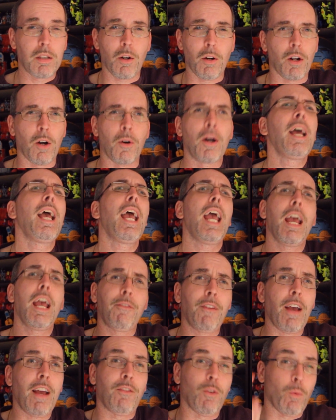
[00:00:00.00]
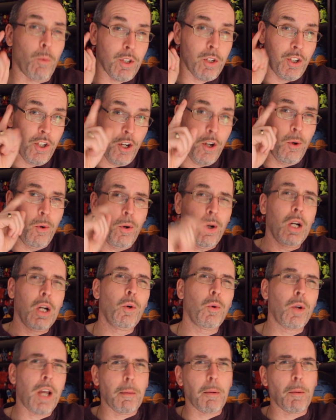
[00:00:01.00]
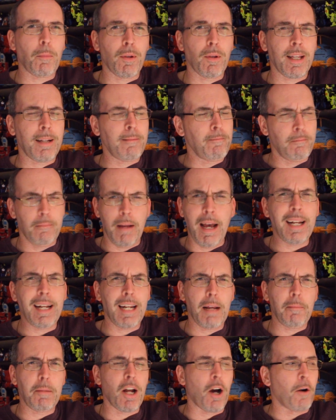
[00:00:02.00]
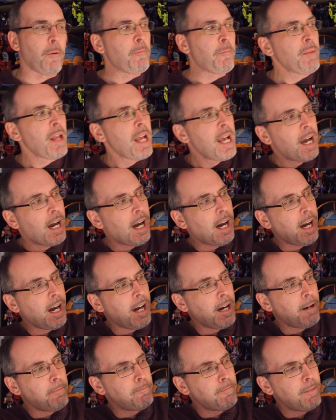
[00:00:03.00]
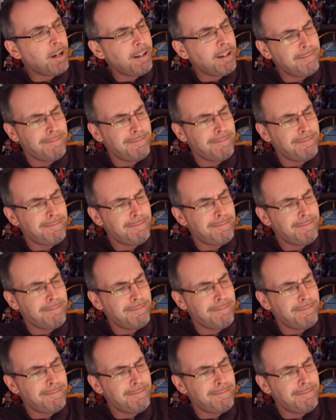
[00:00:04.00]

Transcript: Don't know. If, if it was you who came up with it, man. Eh, let me know. Um,